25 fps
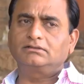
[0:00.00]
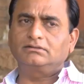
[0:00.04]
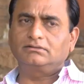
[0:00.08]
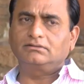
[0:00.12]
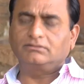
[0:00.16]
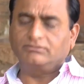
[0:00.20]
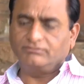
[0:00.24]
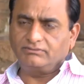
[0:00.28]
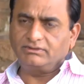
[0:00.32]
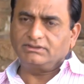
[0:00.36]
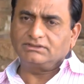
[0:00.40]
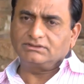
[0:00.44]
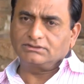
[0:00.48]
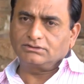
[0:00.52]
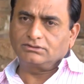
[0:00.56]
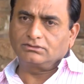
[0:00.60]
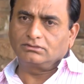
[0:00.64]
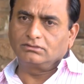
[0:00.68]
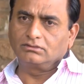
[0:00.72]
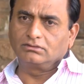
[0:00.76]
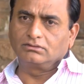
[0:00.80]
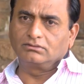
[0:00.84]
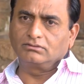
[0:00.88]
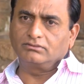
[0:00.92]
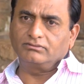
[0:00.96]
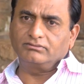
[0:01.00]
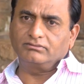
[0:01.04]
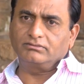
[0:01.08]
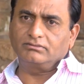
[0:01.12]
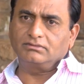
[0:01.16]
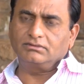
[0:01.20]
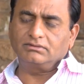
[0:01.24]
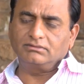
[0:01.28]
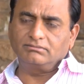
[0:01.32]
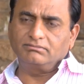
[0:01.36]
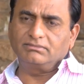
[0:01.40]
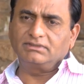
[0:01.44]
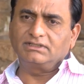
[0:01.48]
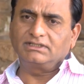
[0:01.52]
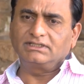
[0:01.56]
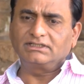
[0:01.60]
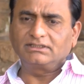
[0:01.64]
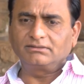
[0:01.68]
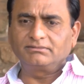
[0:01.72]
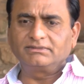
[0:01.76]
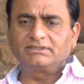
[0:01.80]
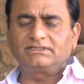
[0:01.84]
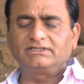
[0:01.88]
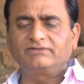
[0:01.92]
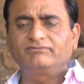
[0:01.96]
we grew a
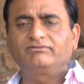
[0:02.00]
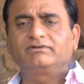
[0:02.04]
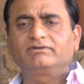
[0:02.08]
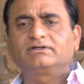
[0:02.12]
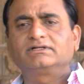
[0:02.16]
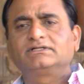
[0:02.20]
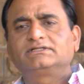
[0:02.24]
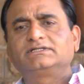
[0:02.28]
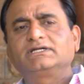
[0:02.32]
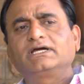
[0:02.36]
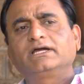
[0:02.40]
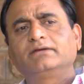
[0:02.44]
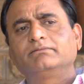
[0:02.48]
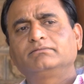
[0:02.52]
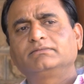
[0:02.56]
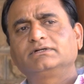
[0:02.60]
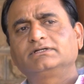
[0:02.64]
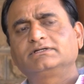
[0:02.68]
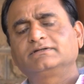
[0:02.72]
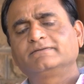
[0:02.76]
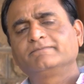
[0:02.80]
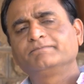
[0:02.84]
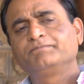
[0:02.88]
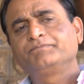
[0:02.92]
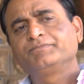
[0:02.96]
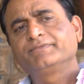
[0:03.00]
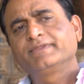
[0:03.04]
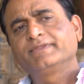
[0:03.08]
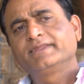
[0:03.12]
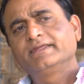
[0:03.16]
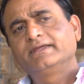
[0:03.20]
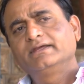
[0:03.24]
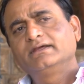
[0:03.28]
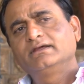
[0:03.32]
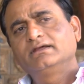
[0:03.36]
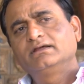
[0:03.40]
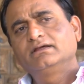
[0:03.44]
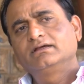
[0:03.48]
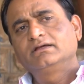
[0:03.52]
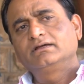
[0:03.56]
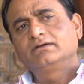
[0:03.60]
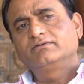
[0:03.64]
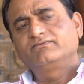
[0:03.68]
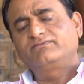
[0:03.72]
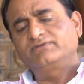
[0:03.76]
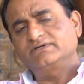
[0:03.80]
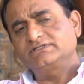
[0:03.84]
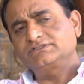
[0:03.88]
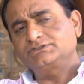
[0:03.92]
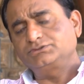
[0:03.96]
little bit difficult time. But
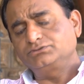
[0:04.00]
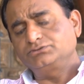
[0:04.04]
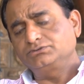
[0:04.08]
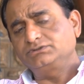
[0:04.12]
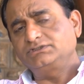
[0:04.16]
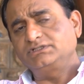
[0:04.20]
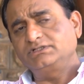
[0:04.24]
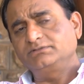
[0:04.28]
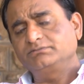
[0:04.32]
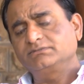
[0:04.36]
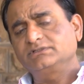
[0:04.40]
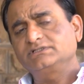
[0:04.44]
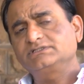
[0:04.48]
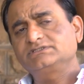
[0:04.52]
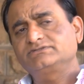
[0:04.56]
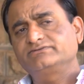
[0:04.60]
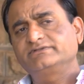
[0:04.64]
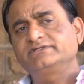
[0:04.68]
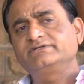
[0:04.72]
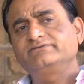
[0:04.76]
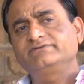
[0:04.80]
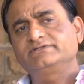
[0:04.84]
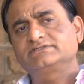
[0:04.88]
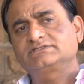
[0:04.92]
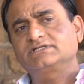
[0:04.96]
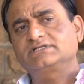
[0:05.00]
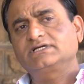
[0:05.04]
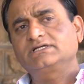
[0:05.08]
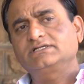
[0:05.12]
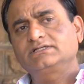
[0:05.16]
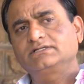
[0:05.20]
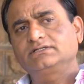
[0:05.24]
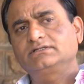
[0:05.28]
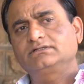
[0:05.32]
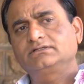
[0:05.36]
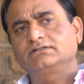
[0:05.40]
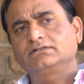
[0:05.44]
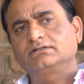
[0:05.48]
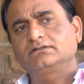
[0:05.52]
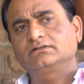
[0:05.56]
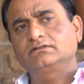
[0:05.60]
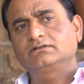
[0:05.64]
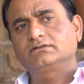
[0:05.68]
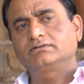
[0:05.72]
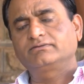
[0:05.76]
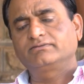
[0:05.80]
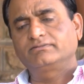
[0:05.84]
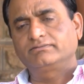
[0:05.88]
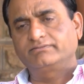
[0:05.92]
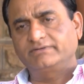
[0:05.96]
first 2-3 months when we started
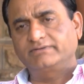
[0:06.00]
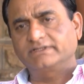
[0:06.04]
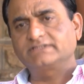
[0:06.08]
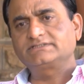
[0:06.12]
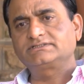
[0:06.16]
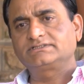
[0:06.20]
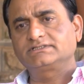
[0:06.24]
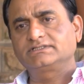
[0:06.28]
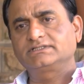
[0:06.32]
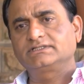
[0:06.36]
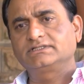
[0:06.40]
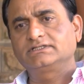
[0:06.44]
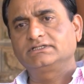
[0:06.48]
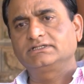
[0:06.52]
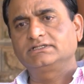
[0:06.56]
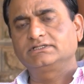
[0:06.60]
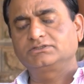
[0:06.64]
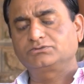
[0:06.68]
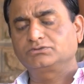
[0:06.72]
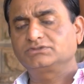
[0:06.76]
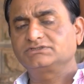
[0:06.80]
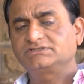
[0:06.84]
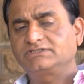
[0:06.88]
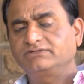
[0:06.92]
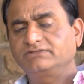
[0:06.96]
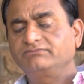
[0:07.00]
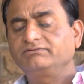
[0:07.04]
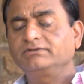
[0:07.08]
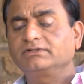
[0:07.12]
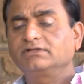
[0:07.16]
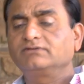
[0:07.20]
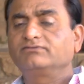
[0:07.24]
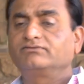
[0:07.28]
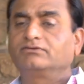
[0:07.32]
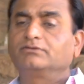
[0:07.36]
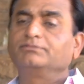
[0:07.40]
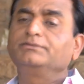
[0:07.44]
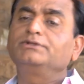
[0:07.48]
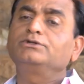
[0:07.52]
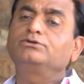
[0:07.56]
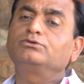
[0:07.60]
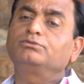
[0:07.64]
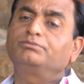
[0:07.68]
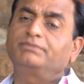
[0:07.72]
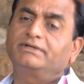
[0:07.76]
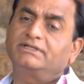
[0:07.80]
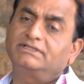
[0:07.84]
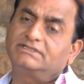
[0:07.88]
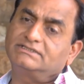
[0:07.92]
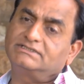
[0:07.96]
the factory, it was difficult for me to
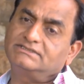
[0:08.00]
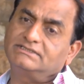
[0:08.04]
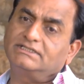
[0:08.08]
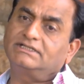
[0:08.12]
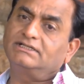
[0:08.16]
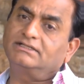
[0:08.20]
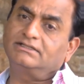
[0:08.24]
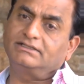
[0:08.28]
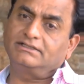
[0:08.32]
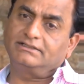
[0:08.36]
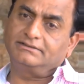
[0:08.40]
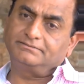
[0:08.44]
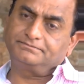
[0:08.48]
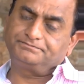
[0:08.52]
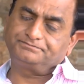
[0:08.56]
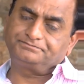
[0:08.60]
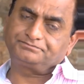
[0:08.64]
pay the salary.